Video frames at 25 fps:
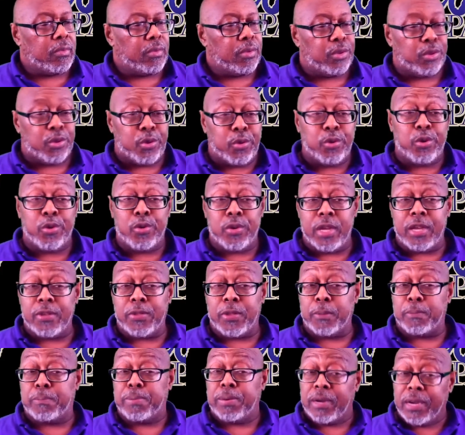Do you need
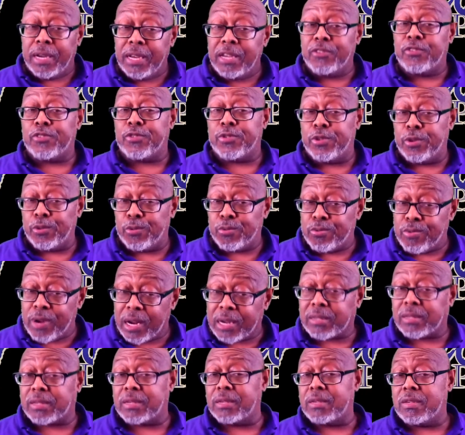the police
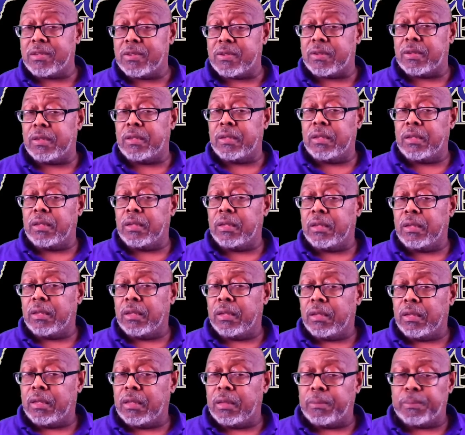director's
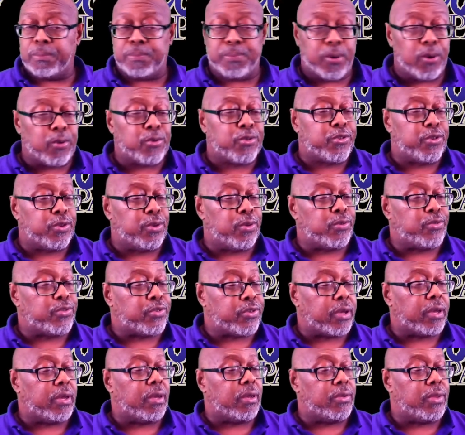personal
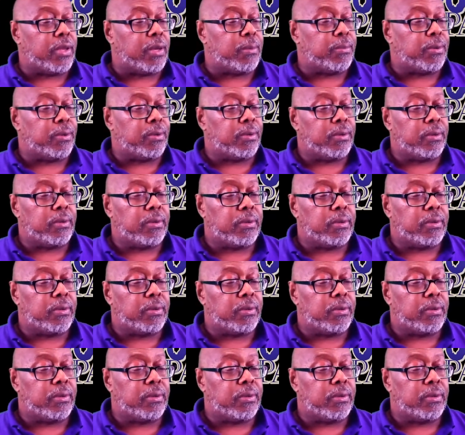cell number?